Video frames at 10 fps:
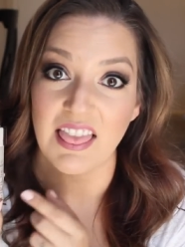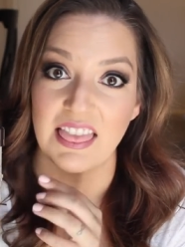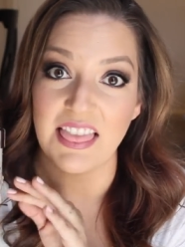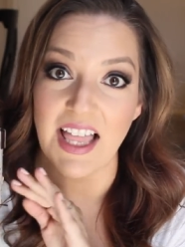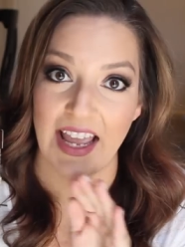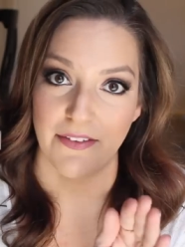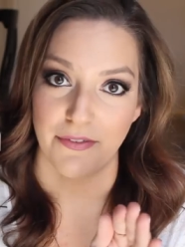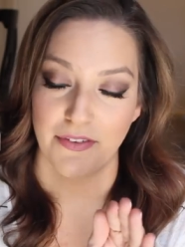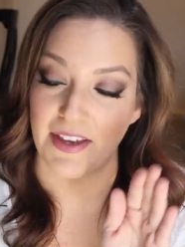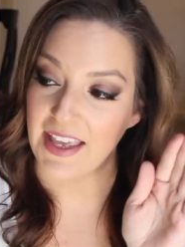
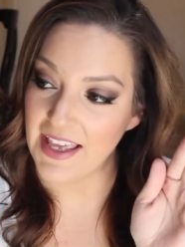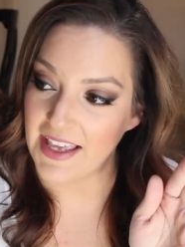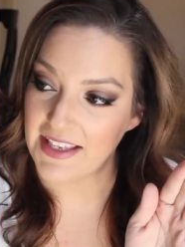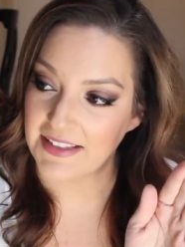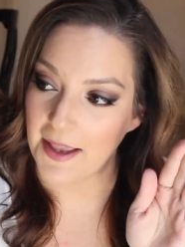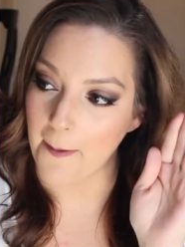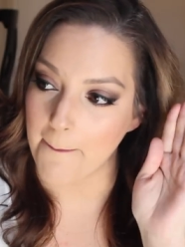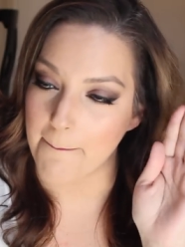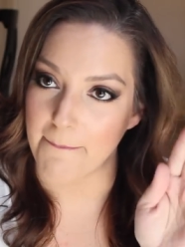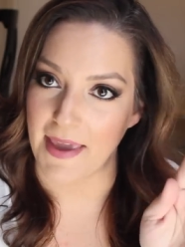Life is
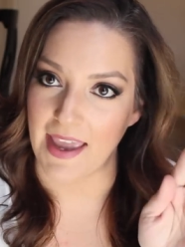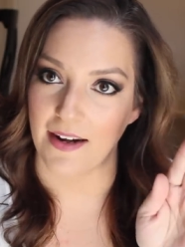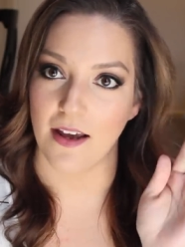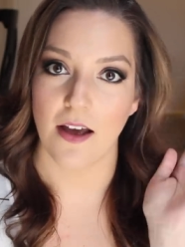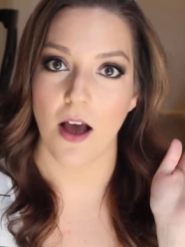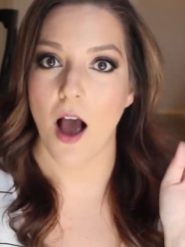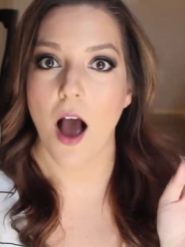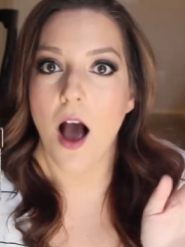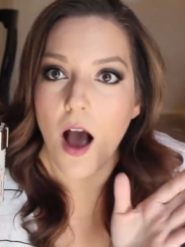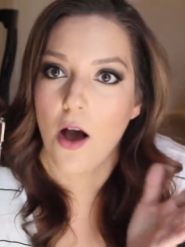made.
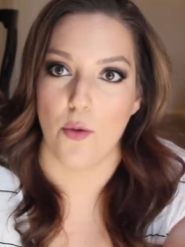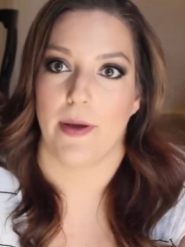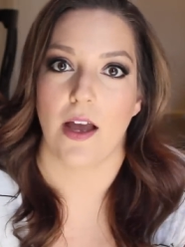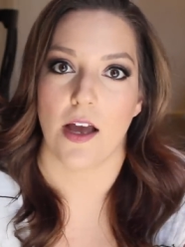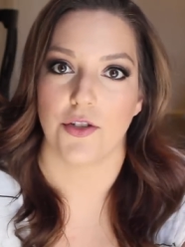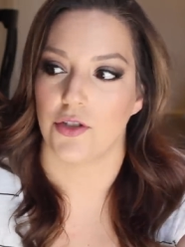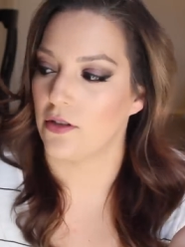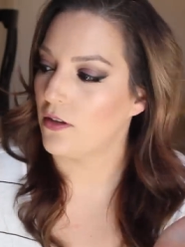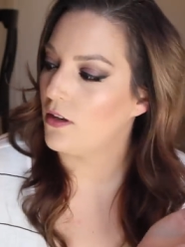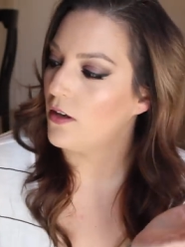Oh my gosh.
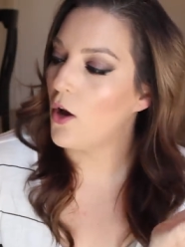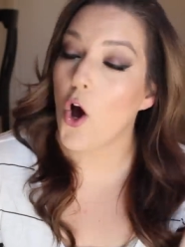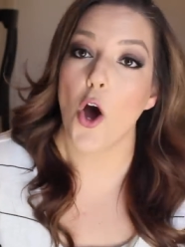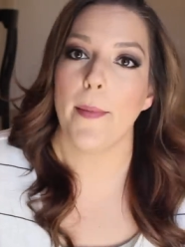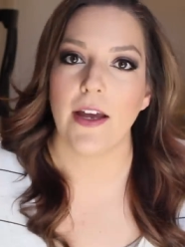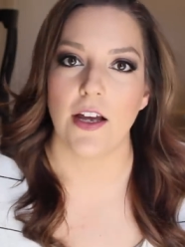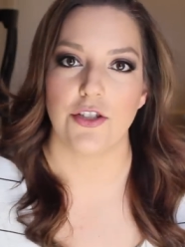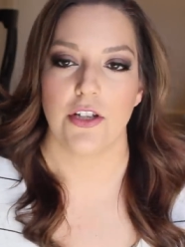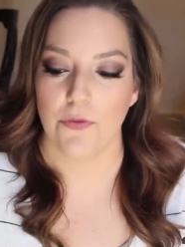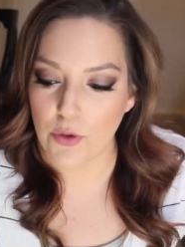Oh my
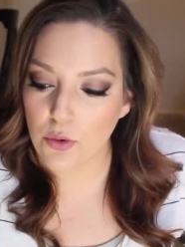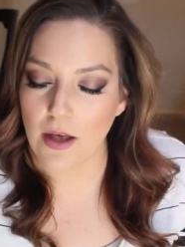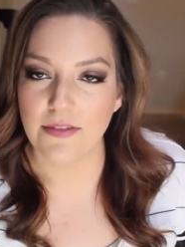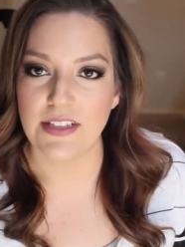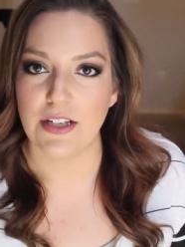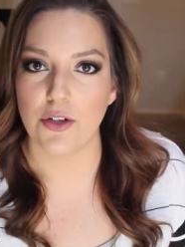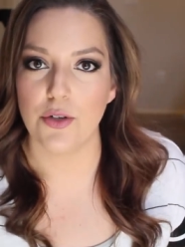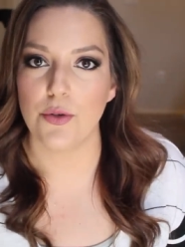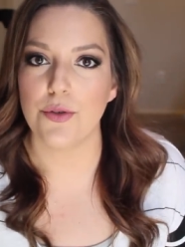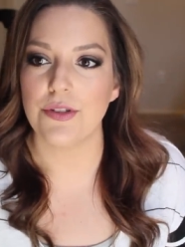gosh. If you love
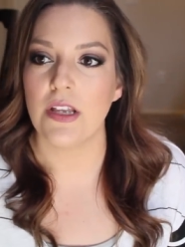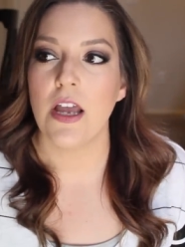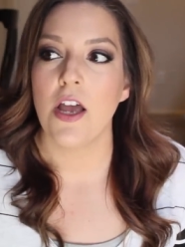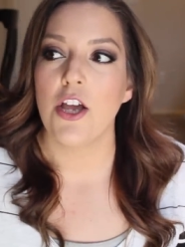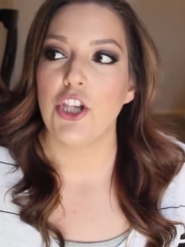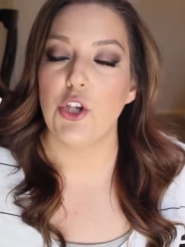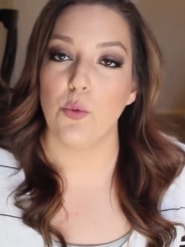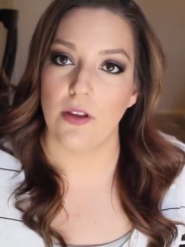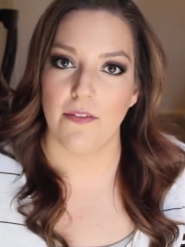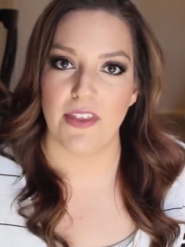snickerdoodles, you
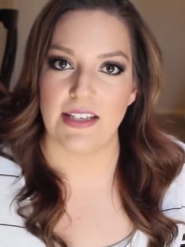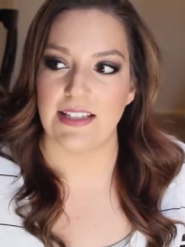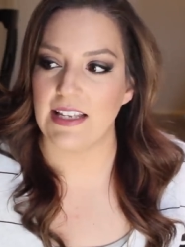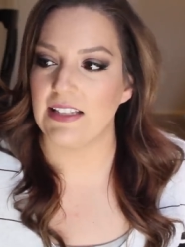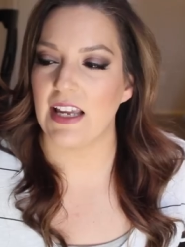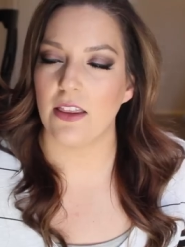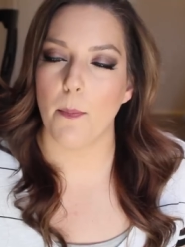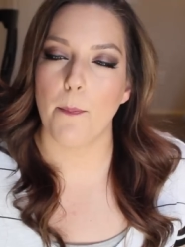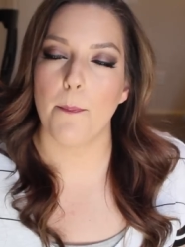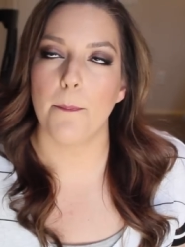will love this. It's like
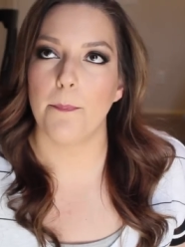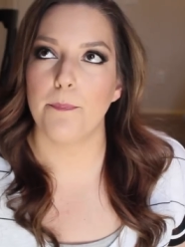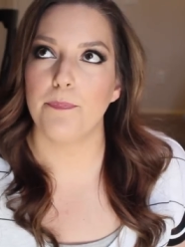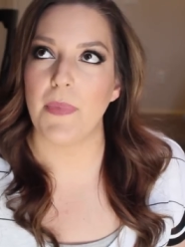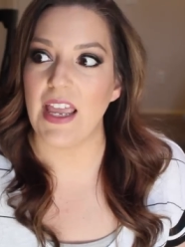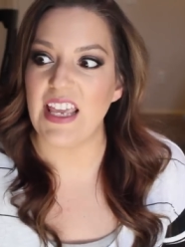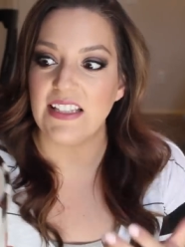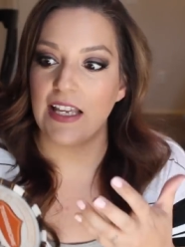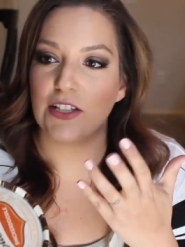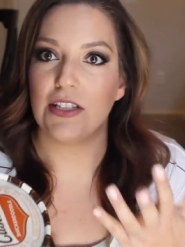the it is
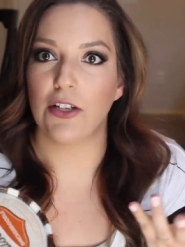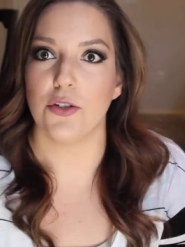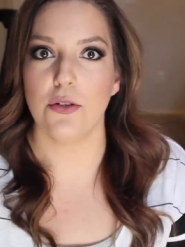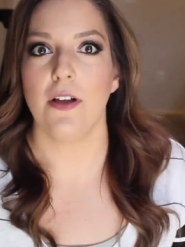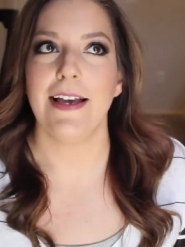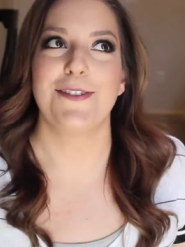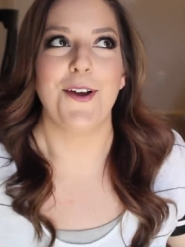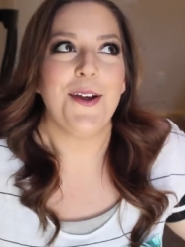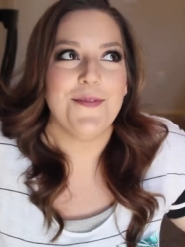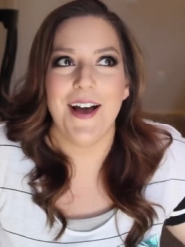like snickerdoodle ice
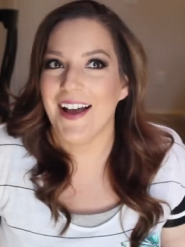cream.